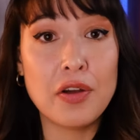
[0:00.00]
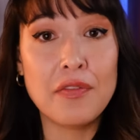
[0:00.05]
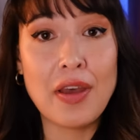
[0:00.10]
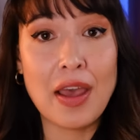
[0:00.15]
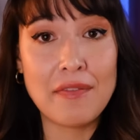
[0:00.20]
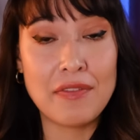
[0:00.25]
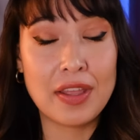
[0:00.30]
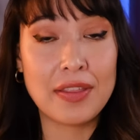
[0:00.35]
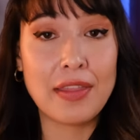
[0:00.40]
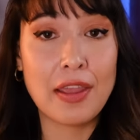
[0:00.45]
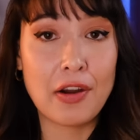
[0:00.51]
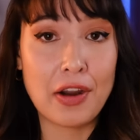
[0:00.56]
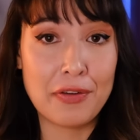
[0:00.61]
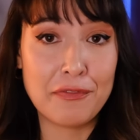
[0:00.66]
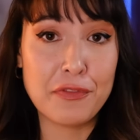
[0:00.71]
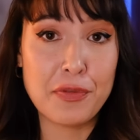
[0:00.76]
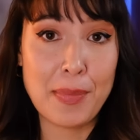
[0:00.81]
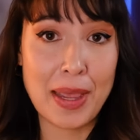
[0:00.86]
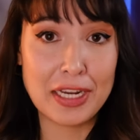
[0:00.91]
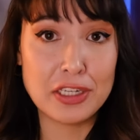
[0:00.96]
of having their
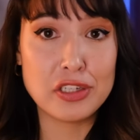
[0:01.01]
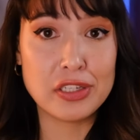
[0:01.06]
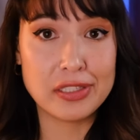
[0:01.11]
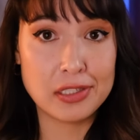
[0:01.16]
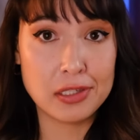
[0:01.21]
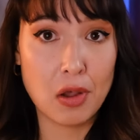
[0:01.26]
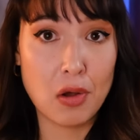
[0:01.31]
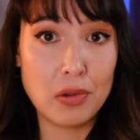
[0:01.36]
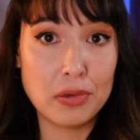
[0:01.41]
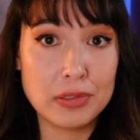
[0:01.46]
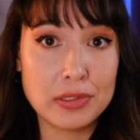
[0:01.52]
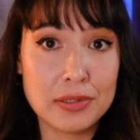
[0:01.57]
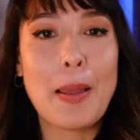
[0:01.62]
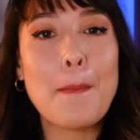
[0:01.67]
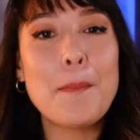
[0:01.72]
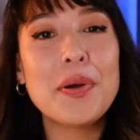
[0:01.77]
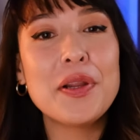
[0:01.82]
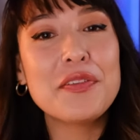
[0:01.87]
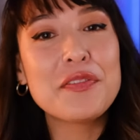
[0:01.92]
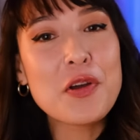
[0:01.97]
information sold.
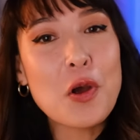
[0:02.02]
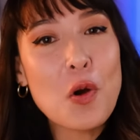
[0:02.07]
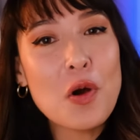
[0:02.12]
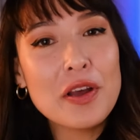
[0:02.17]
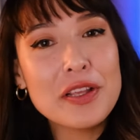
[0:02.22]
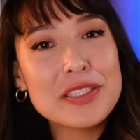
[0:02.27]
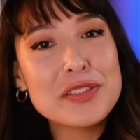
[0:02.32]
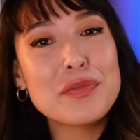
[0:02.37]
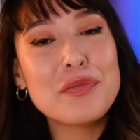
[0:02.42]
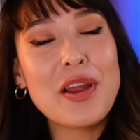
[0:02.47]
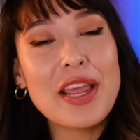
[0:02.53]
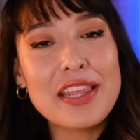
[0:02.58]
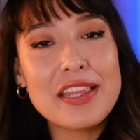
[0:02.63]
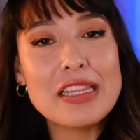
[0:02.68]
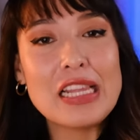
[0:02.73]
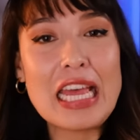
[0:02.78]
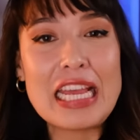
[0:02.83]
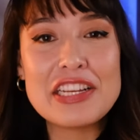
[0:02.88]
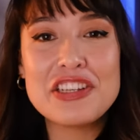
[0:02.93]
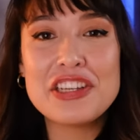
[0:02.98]
But of course,
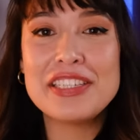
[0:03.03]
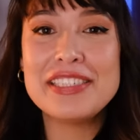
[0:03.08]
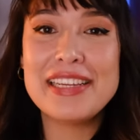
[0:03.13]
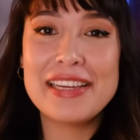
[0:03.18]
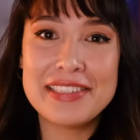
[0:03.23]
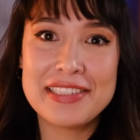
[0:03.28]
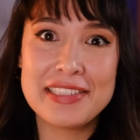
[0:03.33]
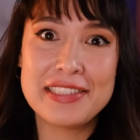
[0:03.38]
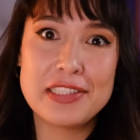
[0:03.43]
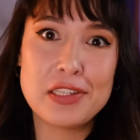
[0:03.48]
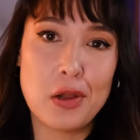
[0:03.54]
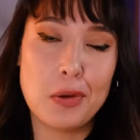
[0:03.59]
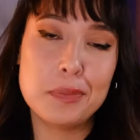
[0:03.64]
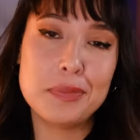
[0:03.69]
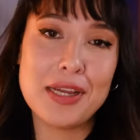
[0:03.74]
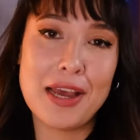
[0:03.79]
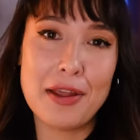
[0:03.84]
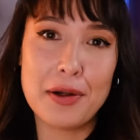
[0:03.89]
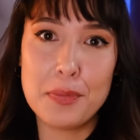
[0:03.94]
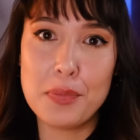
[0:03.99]
regulation doesn't stop
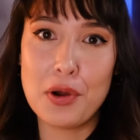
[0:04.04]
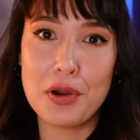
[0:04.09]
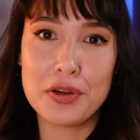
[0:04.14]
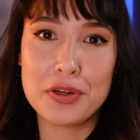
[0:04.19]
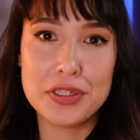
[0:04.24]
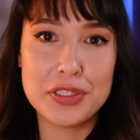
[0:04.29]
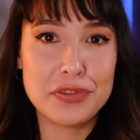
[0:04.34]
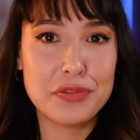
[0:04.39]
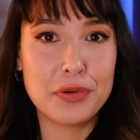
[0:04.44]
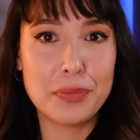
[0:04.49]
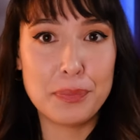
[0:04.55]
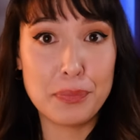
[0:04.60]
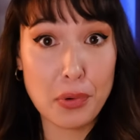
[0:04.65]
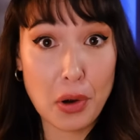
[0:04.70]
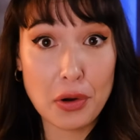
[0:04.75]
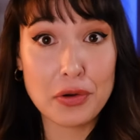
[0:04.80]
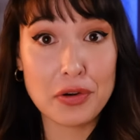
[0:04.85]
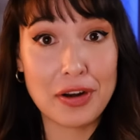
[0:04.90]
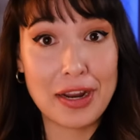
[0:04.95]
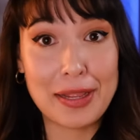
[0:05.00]
data brokers from
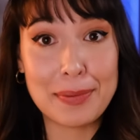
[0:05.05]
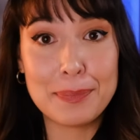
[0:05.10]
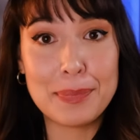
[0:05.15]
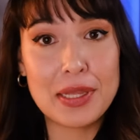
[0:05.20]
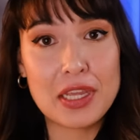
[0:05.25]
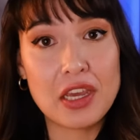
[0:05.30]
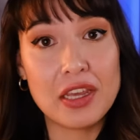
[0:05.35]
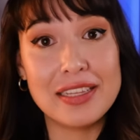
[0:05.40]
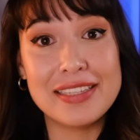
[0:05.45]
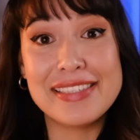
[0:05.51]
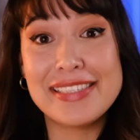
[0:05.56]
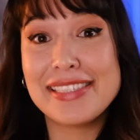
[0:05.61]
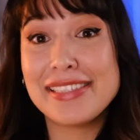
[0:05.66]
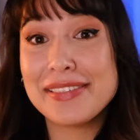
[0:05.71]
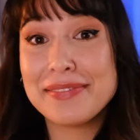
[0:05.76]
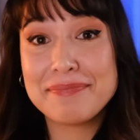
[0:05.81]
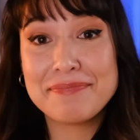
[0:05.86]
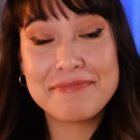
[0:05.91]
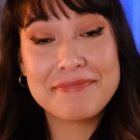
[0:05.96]
brokering because